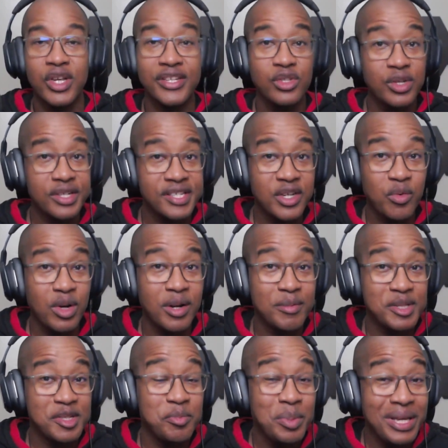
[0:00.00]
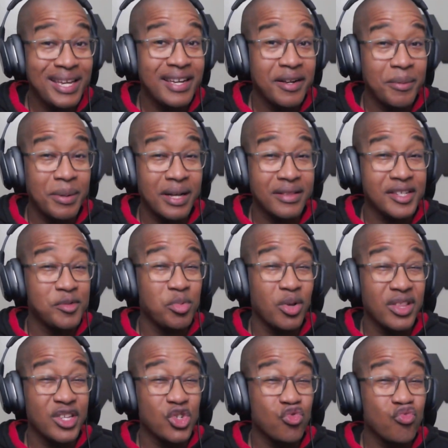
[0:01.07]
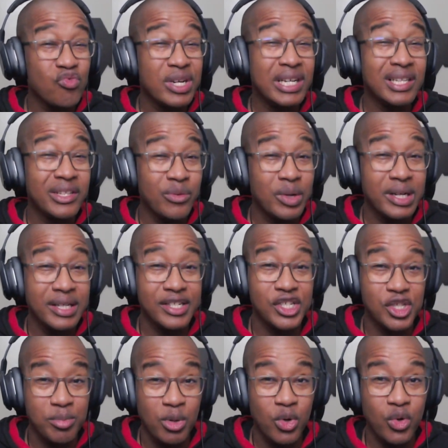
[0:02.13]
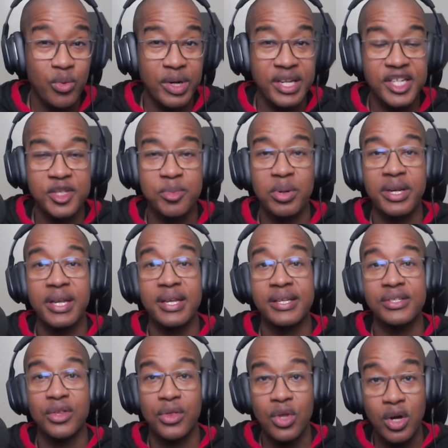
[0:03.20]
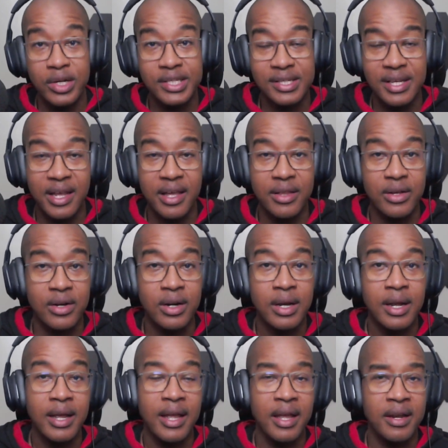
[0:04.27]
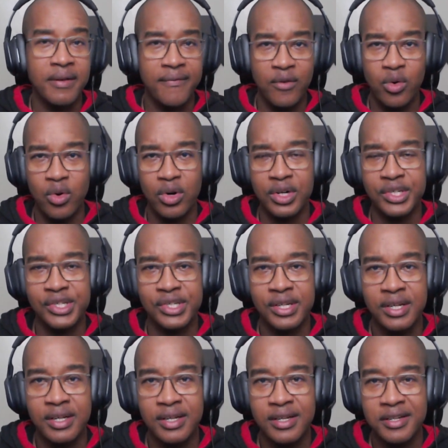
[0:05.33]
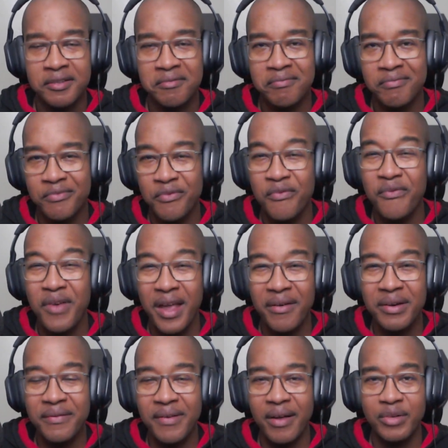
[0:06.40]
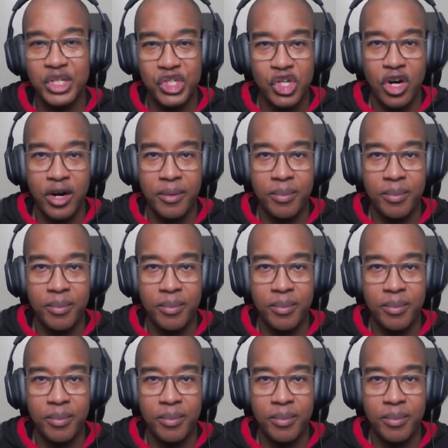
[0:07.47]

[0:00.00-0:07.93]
as you can see what I'm speaking about, this brother is really, really smooth when he's putting his thoughts together. And of course, very, very sharp,